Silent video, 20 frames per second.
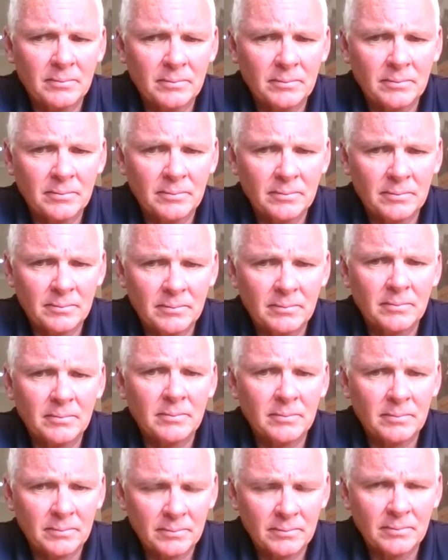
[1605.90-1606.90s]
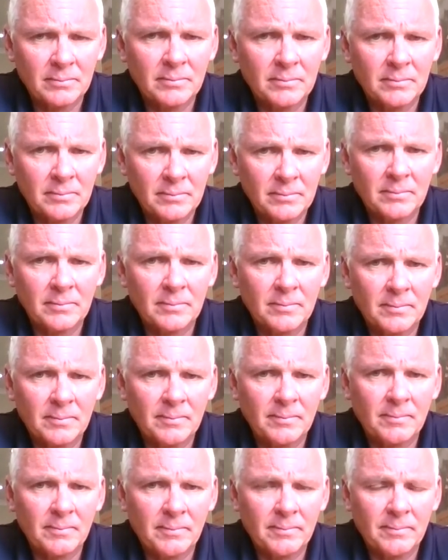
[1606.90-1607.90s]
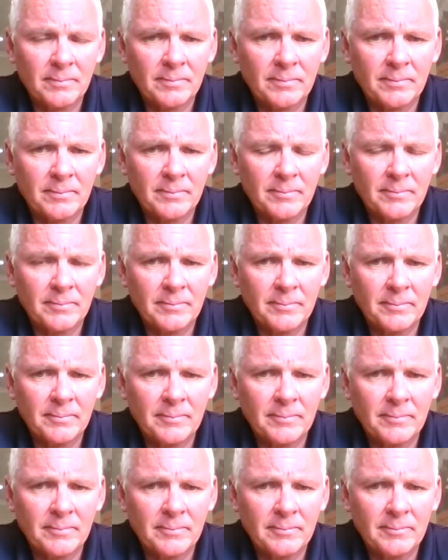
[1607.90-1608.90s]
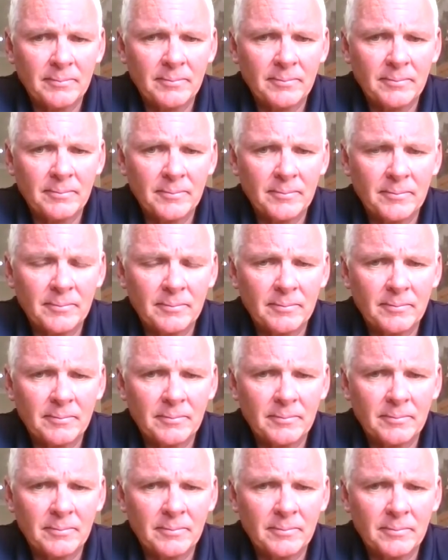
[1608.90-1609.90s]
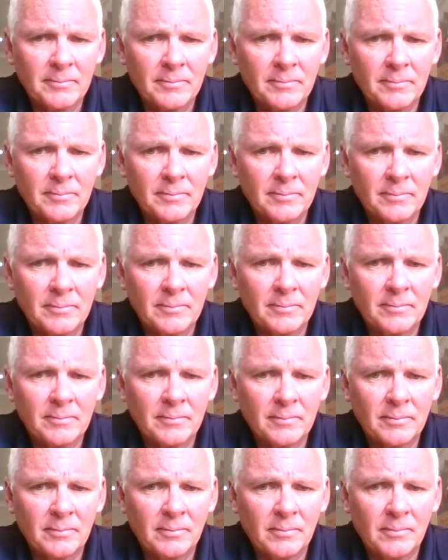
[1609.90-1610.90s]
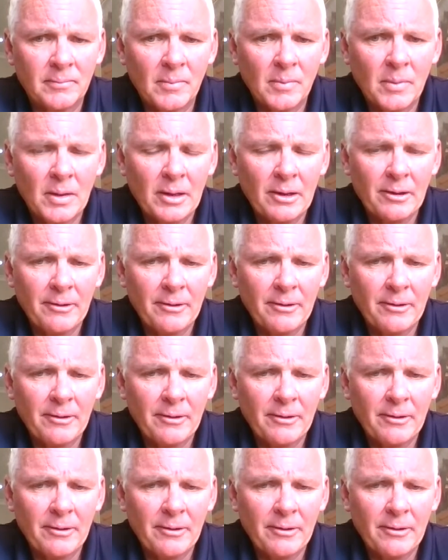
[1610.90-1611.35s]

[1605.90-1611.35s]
(silent)